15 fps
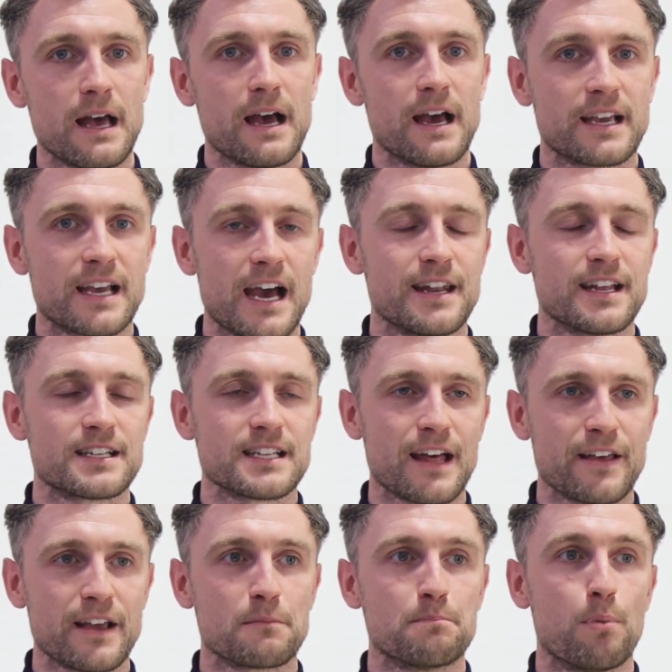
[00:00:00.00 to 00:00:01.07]
I
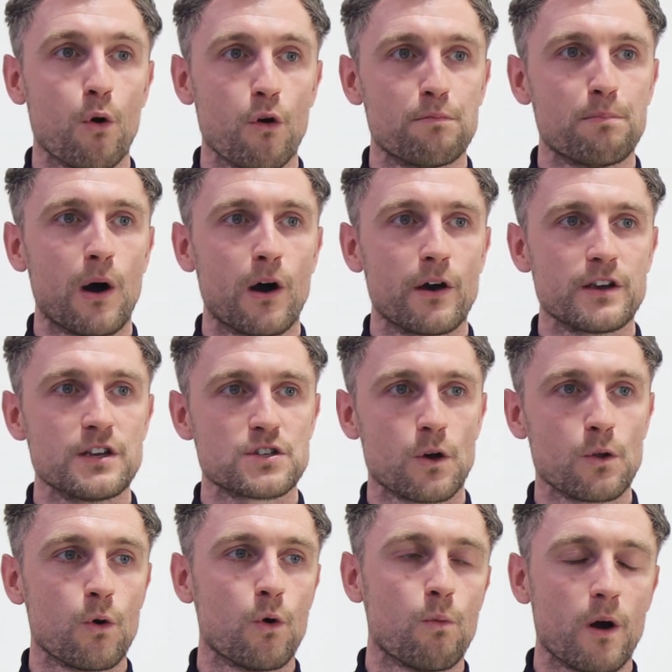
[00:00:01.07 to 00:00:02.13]
think both parties,
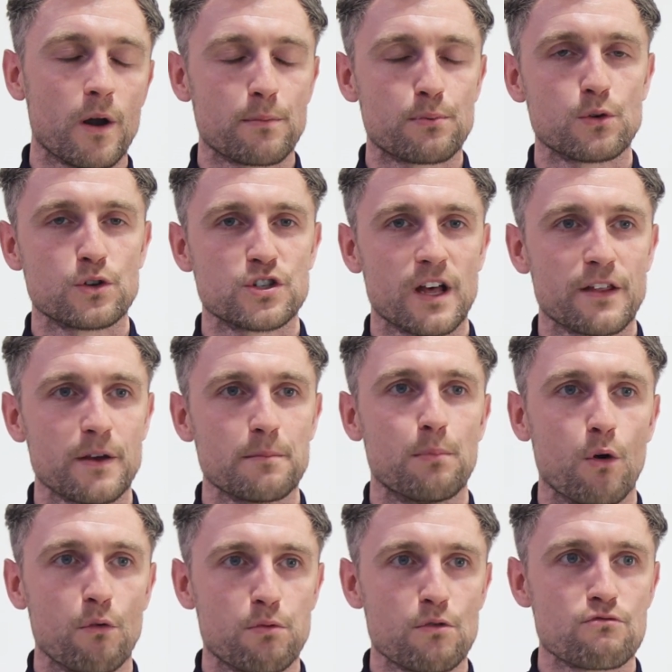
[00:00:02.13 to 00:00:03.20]
although one approach, I think
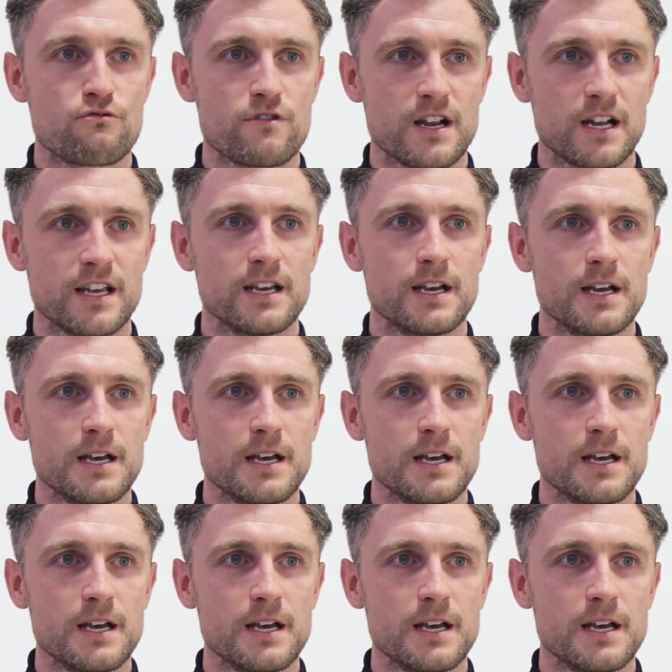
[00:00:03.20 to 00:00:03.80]
both were really